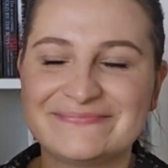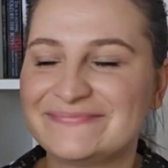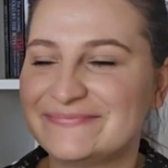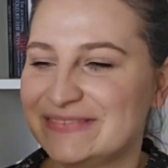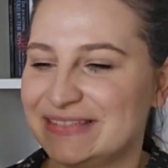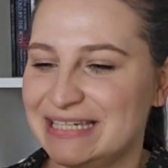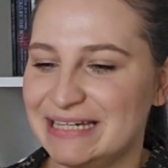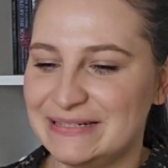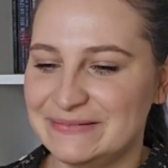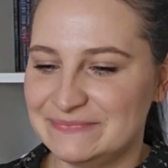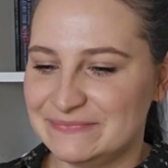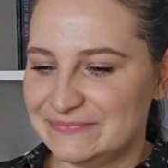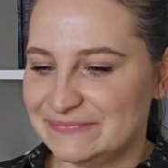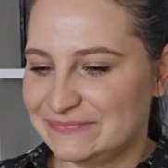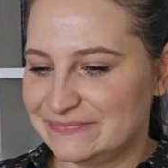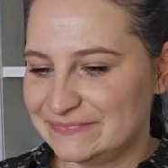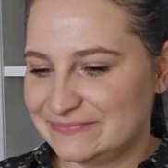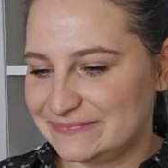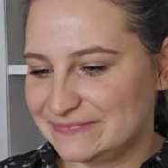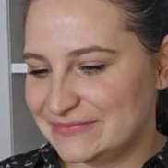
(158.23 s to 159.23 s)
yeah,
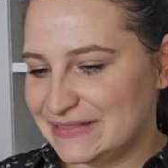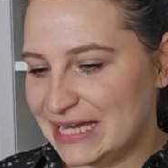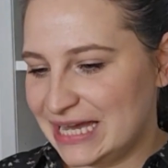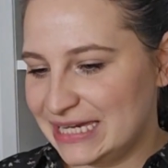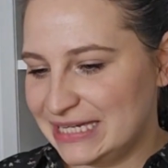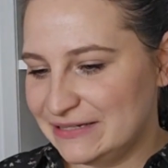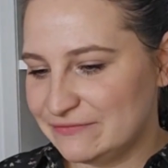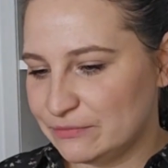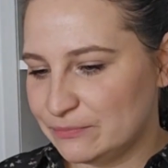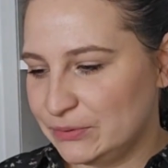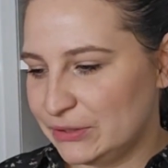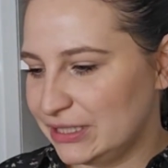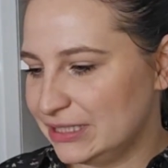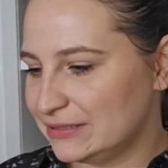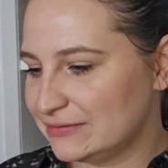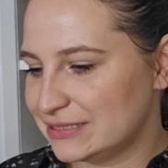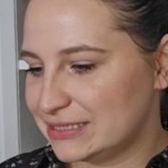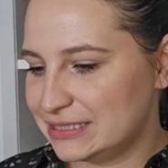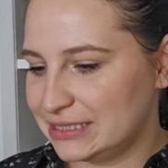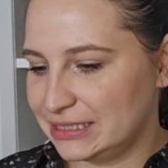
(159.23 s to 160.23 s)
I even put a little
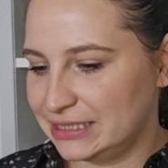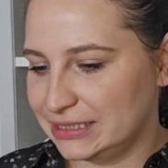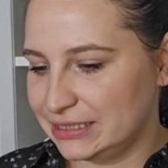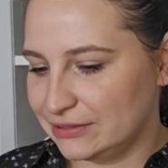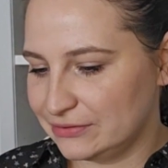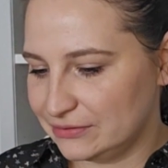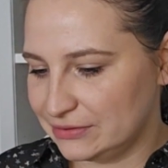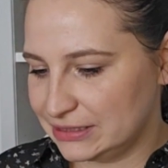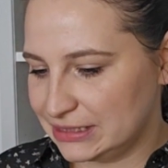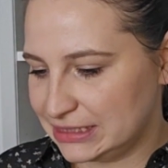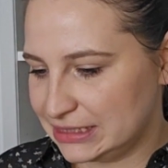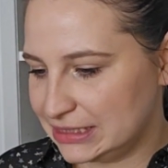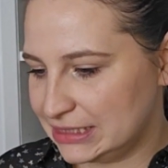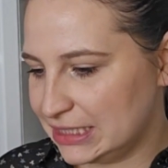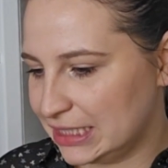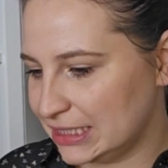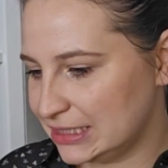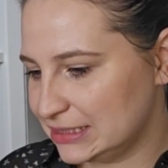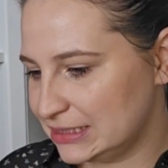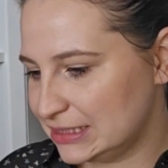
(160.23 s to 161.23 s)
sticky note
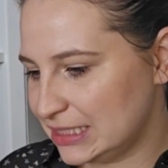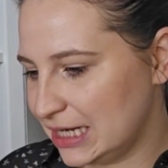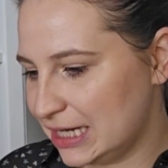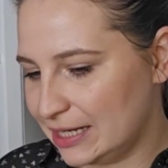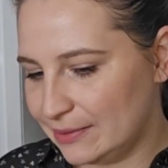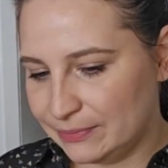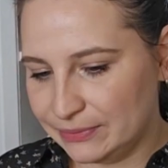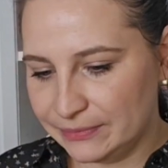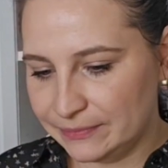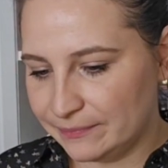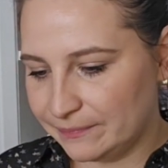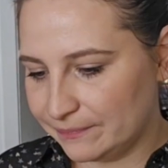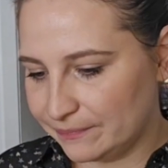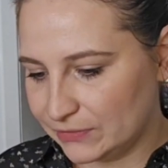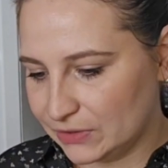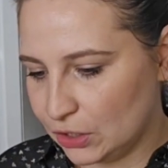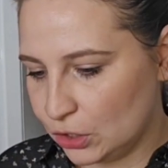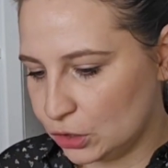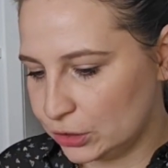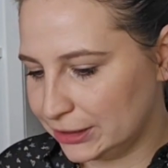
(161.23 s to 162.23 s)
like tab
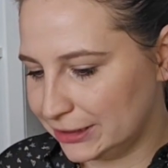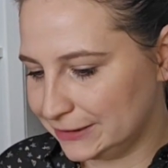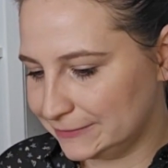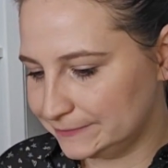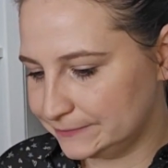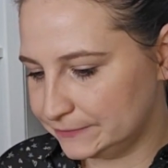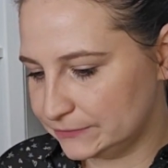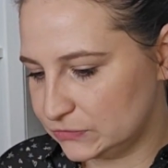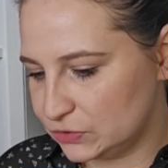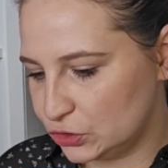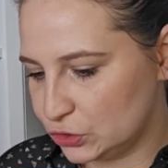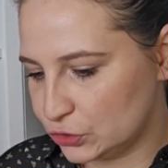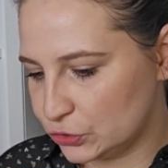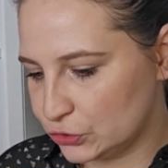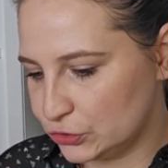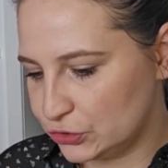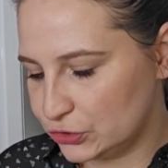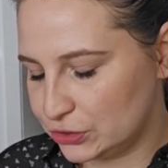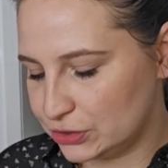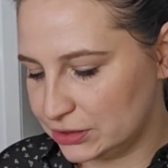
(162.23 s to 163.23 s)
on it
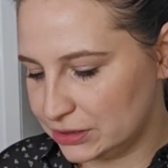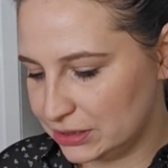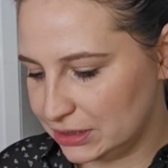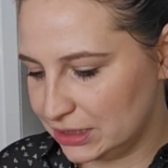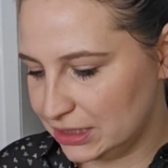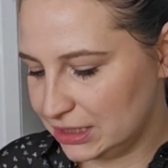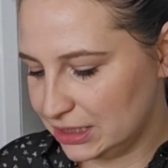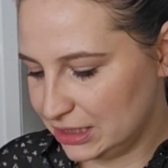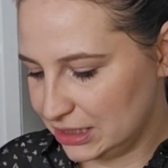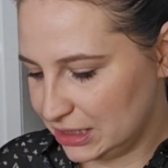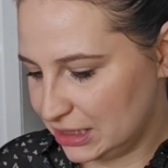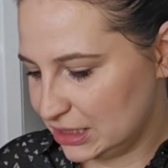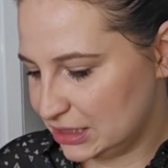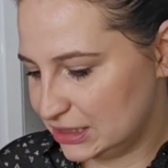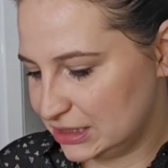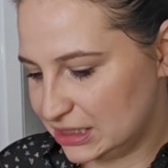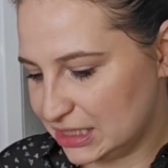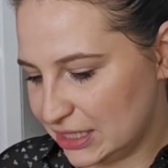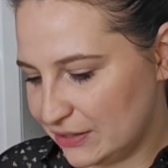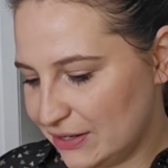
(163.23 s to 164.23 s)
just
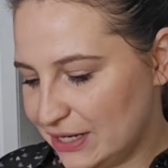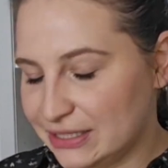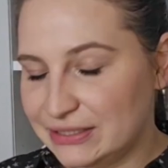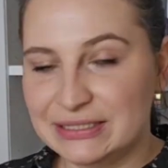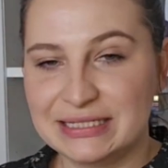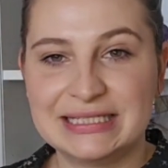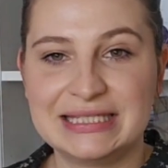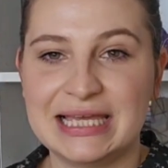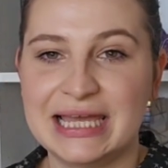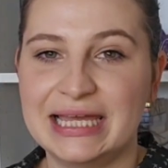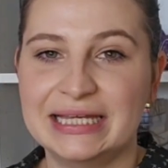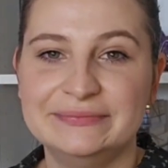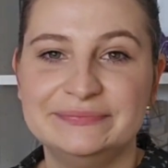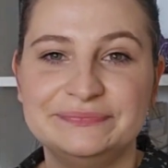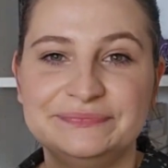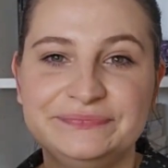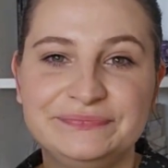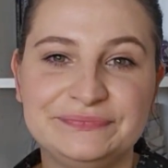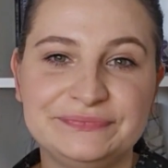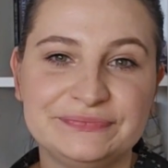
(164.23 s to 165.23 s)
so I could say
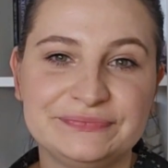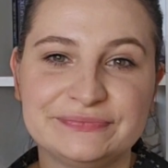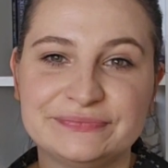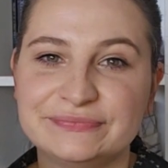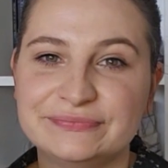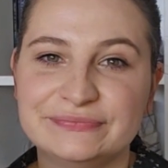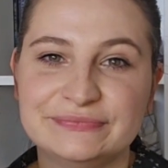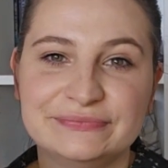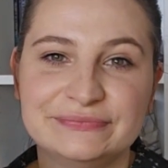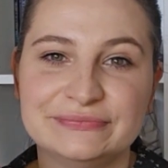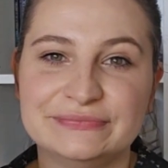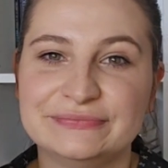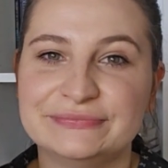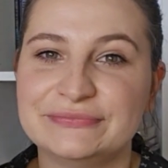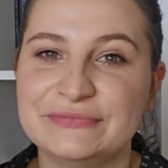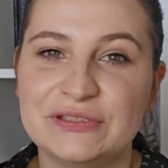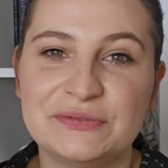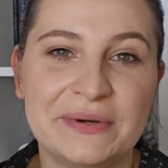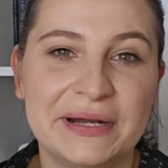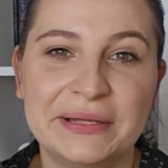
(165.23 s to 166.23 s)

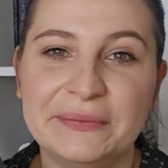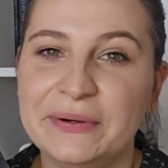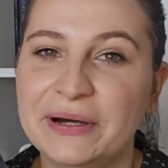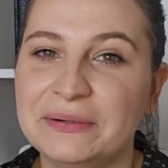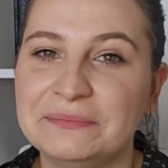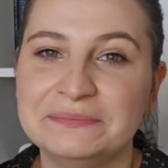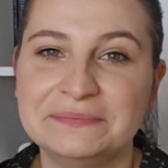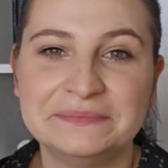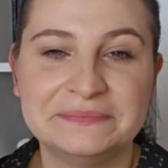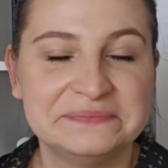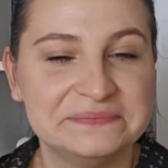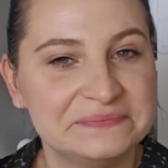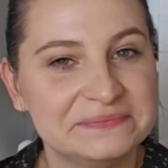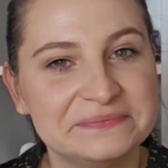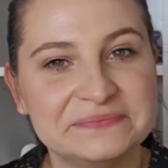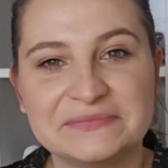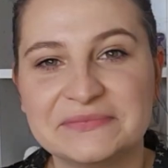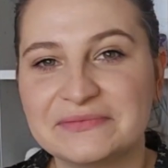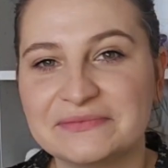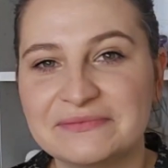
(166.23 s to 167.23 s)
21,
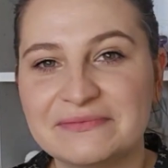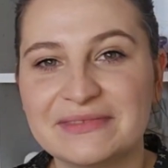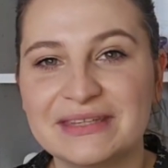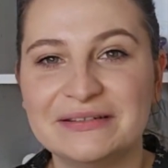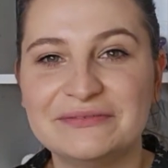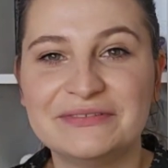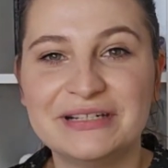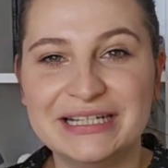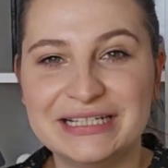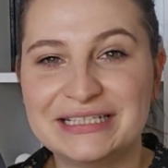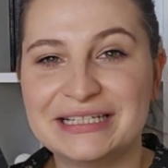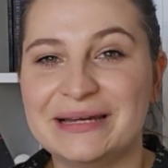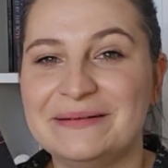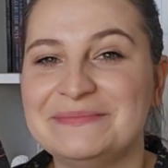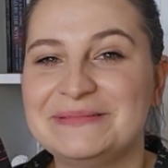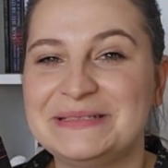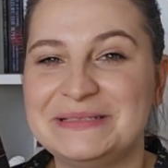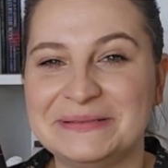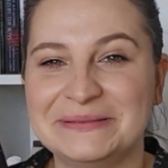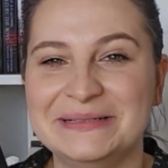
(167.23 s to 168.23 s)
read
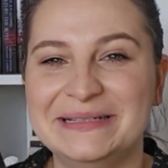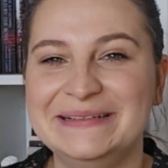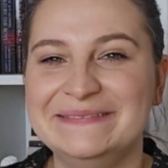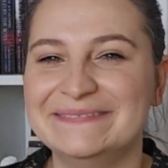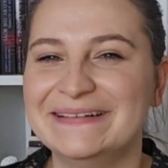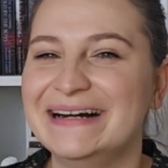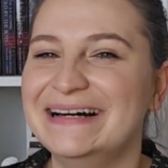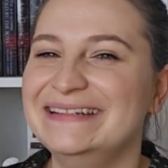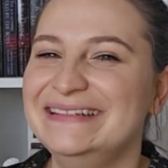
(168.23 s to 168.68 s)
chapter 21.